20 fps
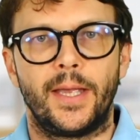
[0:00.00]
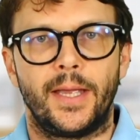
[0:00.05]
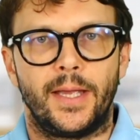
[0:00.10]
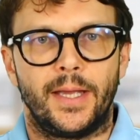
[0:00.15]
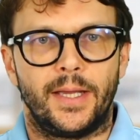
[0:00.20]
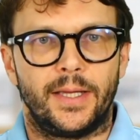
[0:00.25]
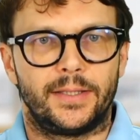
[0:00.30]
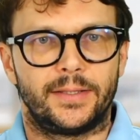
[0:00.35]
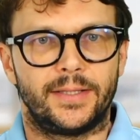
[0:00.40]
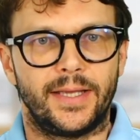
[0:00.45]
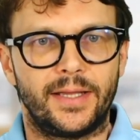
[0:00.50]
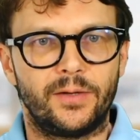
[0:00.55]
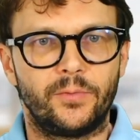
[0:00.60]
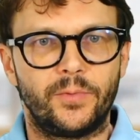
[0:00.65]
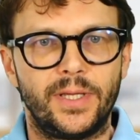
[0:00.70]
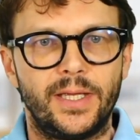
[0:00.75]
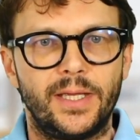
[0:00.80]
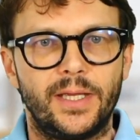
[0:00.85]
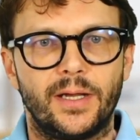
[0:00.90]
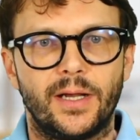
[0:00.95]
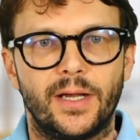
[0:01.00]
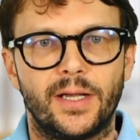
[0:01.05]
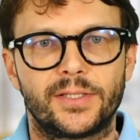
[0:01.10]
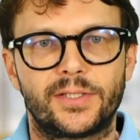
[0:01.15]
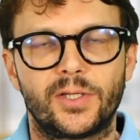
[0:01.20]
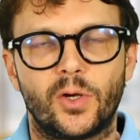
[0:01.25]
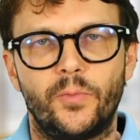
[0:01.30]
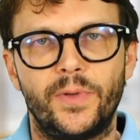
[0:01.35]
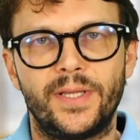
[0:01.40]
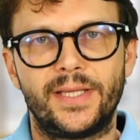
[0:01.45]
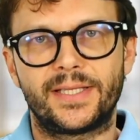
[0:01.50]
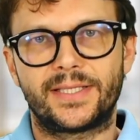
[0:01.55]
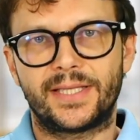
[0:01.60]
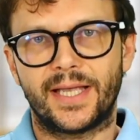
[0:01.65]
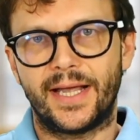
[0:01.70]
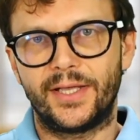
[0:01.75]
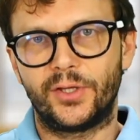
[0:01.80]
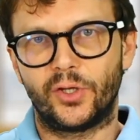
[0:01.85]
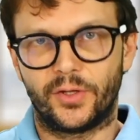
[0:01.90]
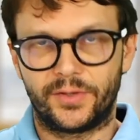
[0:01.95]
Then we
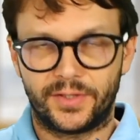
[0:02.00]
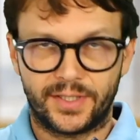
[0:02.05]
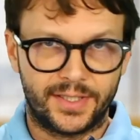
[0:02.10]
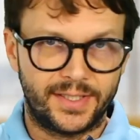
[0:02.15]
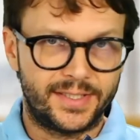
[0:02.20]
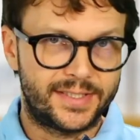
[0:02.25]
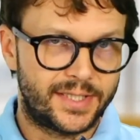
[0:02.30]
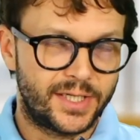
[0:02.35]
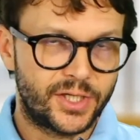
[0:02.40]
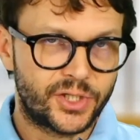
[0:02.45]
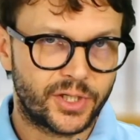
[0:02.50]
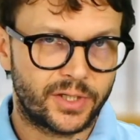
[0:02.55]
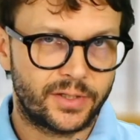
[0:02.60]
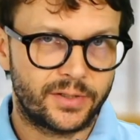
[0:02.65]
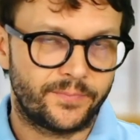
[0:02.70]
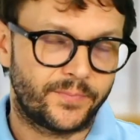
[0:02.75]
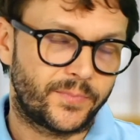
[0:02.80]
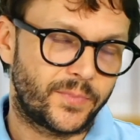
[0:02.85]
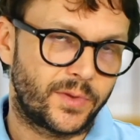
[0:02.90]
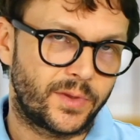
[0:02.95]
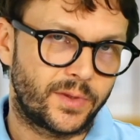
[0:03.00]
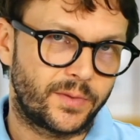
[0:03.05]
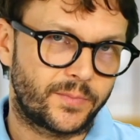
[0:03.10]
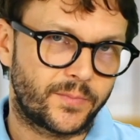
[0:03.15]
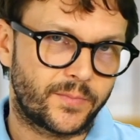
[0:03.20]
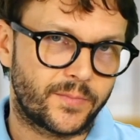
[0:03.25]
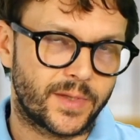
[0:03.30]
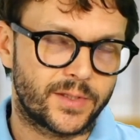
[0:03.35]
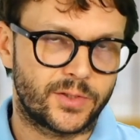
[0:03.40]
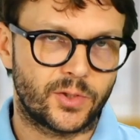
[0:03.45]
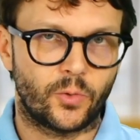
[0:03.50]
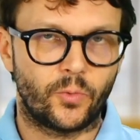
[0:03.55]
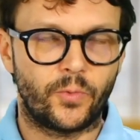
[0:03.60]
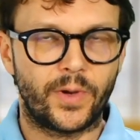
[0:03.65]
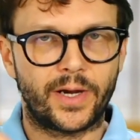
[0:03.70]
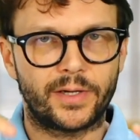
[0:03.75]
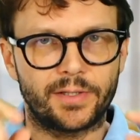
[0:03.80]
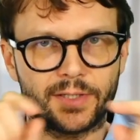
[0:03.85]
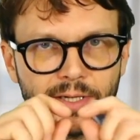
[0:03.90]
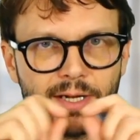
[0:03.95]
decide on the incision, so where
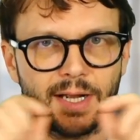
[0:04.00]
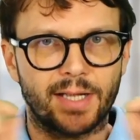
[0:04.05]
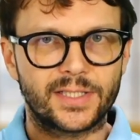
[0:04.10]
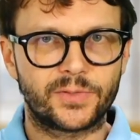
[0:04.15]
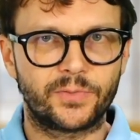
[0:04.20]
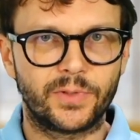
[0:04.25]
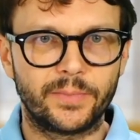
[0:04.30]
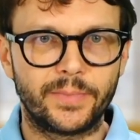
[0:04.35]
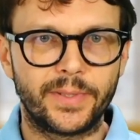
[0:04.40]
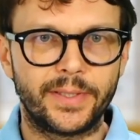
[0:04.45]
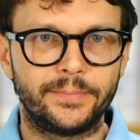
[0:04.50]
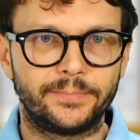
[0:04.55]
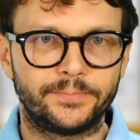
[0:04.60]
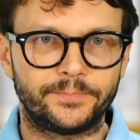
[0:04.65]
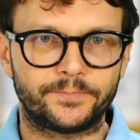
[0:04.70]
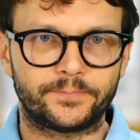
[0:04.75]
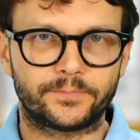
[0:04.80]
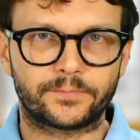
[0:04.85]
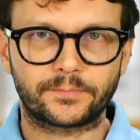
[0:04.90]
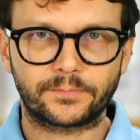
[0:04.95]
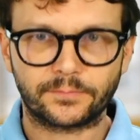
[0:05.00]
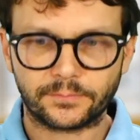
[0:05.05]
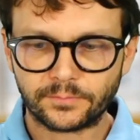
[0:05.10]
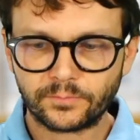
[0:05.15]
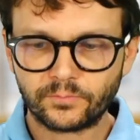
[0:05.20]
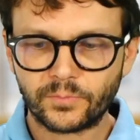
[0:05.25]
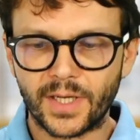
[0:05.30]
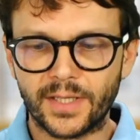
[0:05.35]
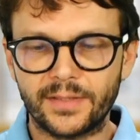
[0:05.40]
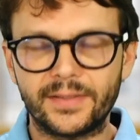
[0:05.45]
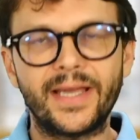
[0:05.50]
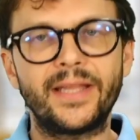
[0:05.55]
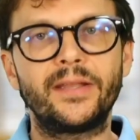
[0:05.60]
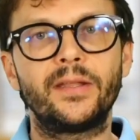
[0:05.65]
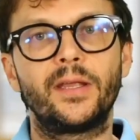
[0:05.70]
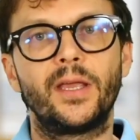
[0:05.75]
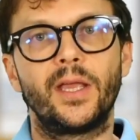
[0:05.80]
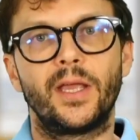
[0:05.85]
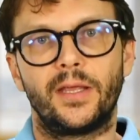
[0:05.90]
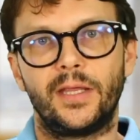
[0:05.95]
the cuts will be. Then
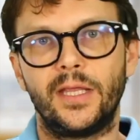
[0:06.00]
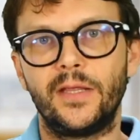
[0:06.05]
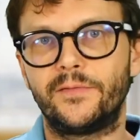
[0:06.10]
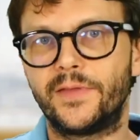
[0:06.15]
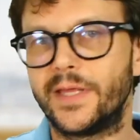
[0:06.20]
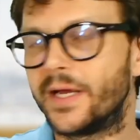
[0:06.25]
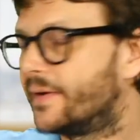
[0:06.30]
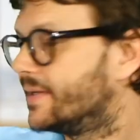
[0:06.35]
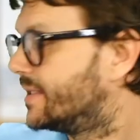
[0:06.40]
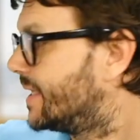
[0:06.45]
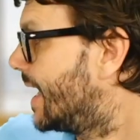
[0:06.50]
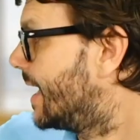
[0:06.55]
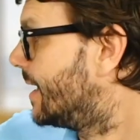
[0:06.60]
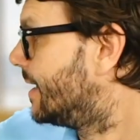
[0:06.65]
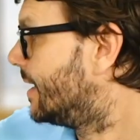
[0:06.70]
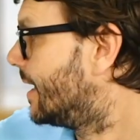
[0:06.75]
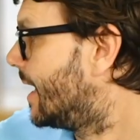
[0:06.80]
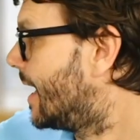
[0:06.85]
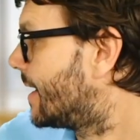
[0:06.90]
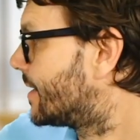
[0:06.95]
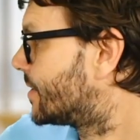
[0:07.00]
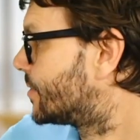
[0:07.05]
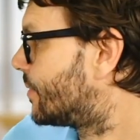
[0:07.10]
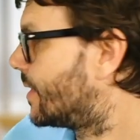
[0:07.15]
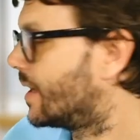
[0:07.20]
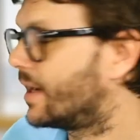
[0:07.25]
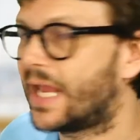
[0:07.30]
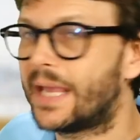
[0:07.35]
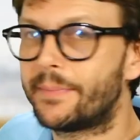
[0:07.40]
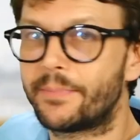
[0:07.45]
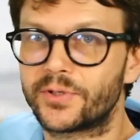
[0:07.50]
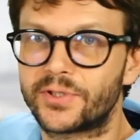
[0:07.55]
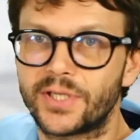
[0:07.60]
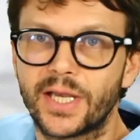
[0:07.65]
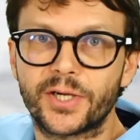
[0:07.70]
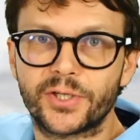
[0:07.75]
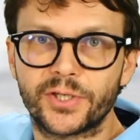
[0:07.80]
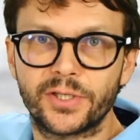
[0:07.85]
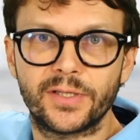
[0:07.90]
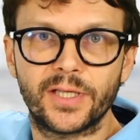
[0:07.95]
if there is any extra
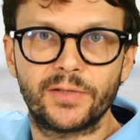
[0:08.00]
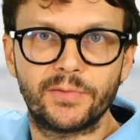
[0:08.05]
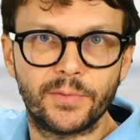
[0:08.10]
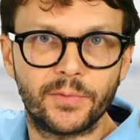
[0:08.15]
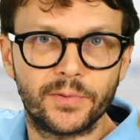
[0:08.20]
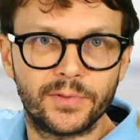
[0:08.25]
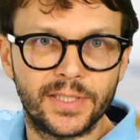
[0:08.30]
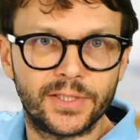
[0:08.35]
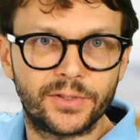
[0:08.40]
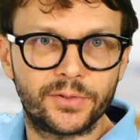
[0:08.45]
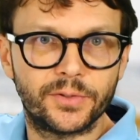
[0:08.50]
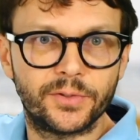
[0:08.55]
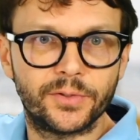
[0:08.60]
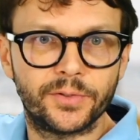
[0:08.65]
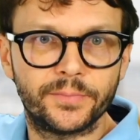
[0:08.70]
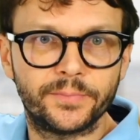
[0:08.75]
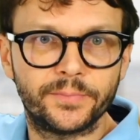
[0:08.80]
liposuction that we would need to do.